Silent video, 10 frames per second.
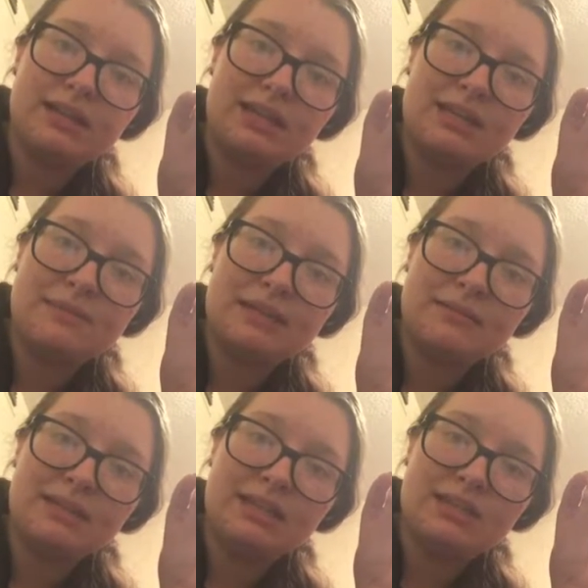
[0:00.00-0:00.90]
keeping them
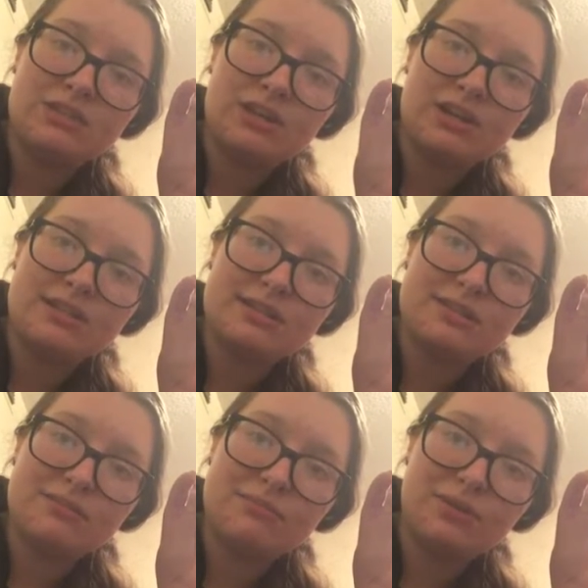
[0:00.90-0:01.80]
clean and charged is
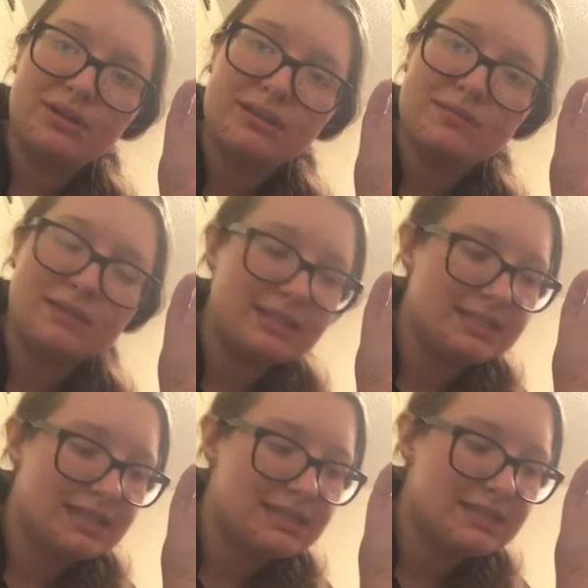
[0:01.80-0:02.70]
so important, is because
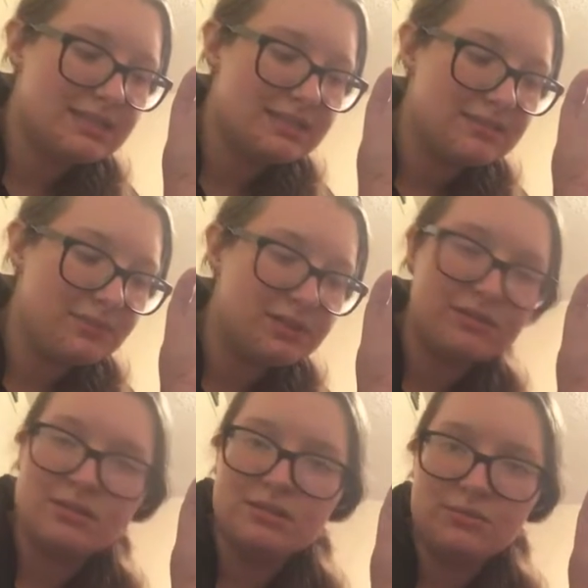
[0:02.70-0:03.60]
that's what the
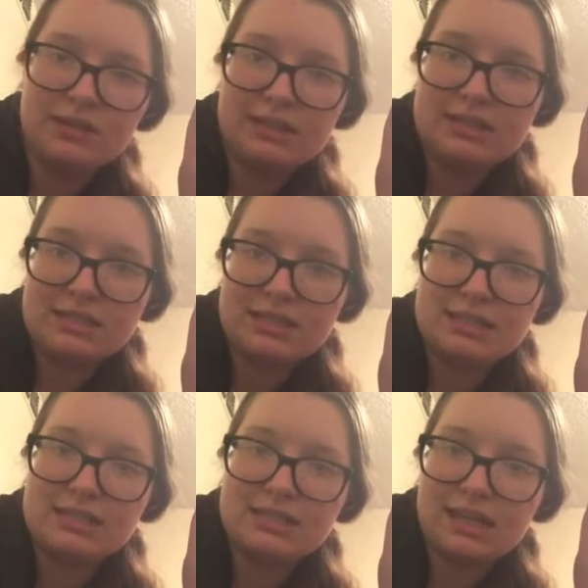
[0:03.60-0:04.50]
crystal wants. It's
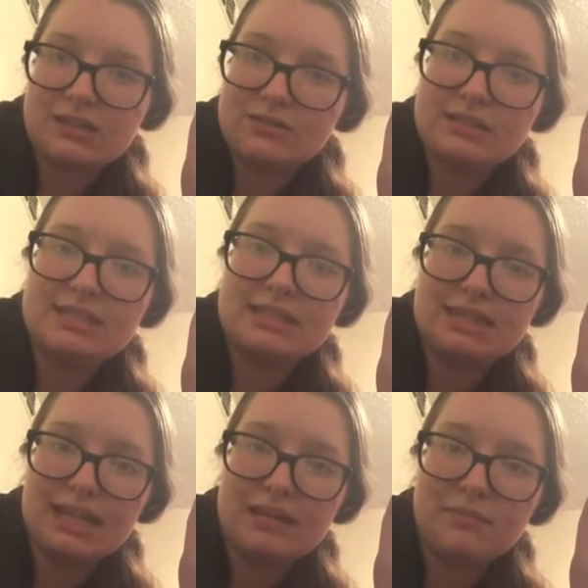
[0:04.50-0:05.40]
its natural
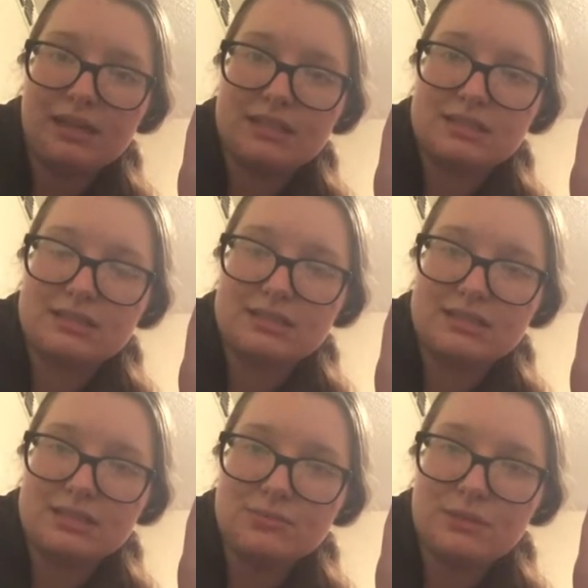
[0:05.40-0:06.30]
state, because
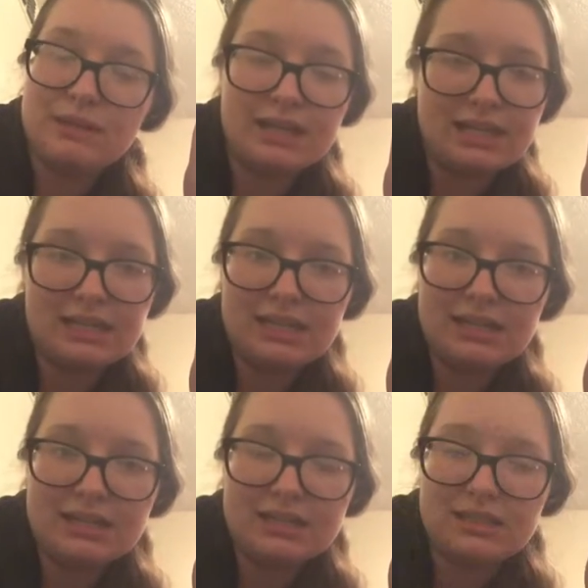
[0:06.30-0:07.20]
crystals were buried in the
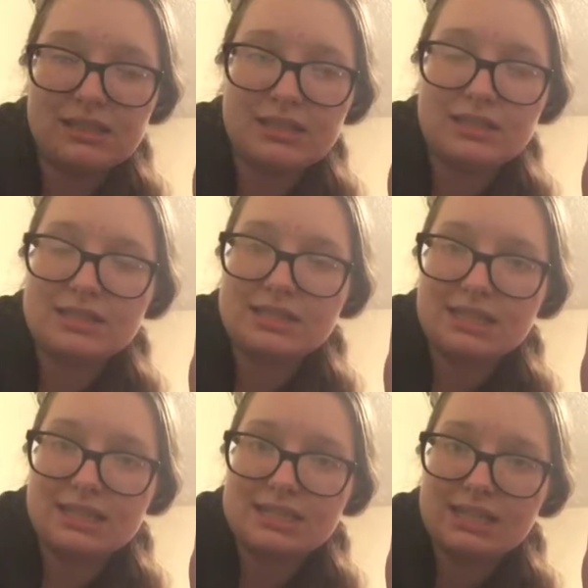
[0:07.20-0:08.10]
earth, and the earth is
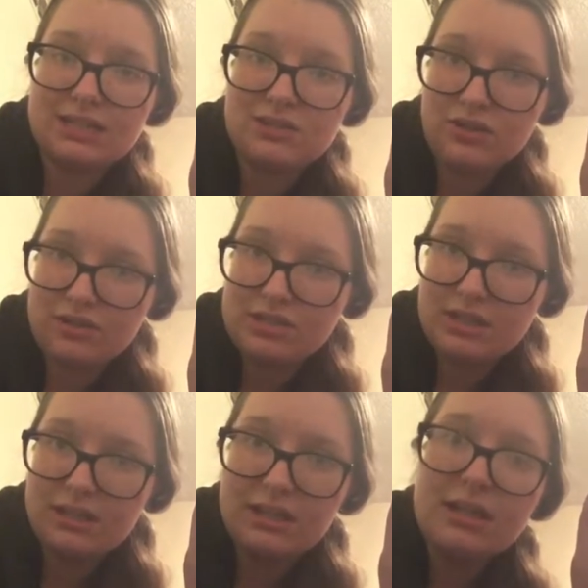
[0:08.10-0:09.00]
cleansing and
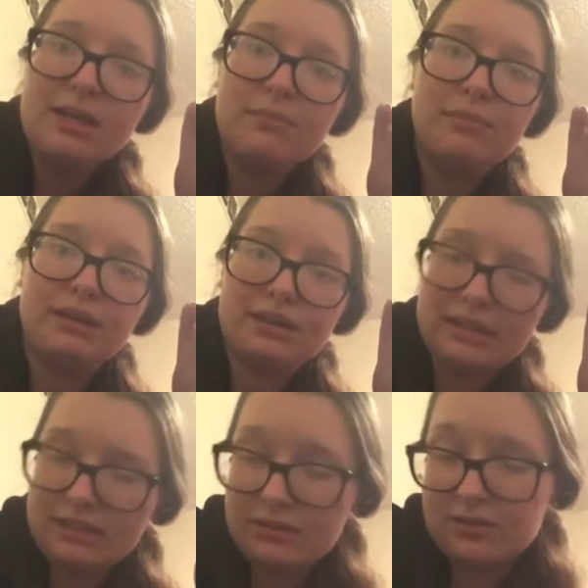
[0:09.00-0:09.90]
charging.
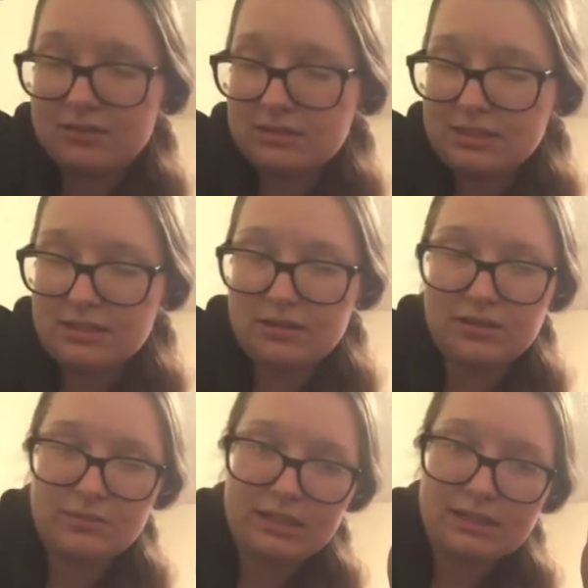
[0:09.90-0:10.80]
Burying your crystals is
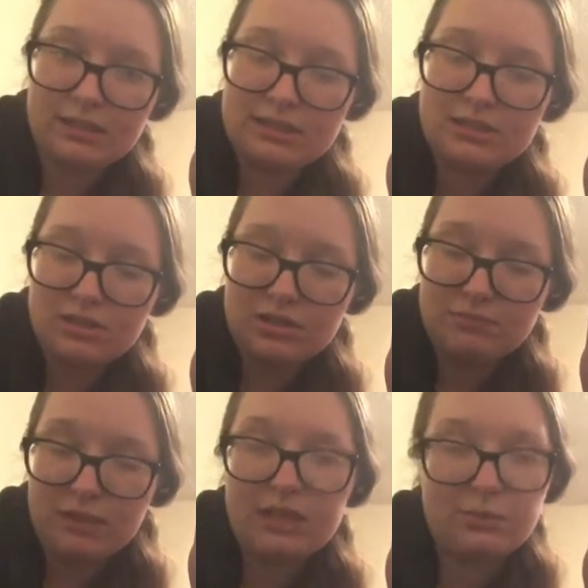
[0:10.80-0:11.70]
another way to cleanse and
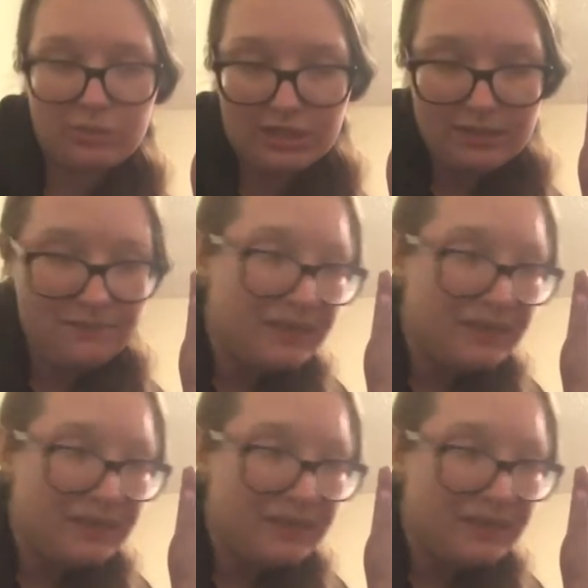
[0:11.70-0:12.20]
charge, by the way.